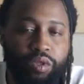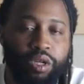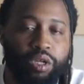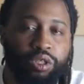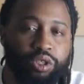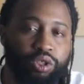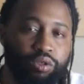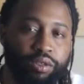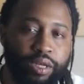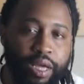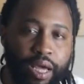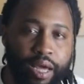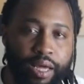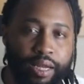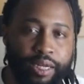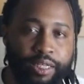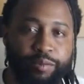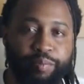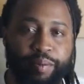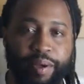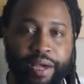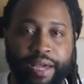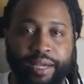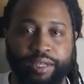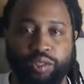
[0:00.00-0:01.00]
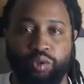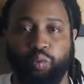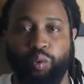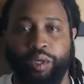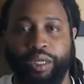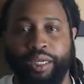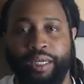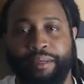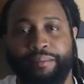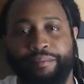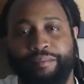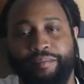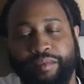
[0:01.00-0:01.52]
So, yeah, this past
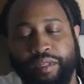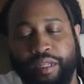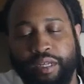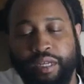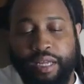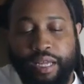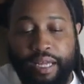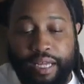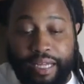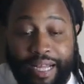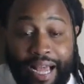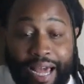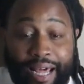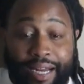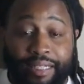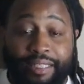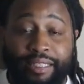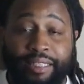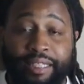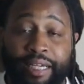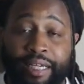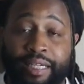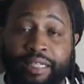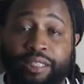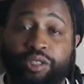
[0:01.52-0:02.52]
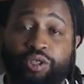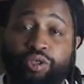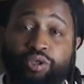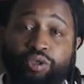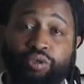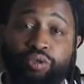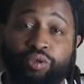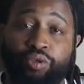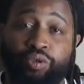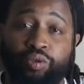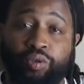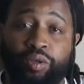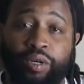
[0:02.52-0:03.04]
week, got a chance
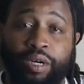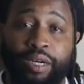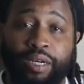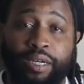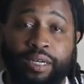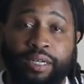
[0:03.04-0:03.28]
to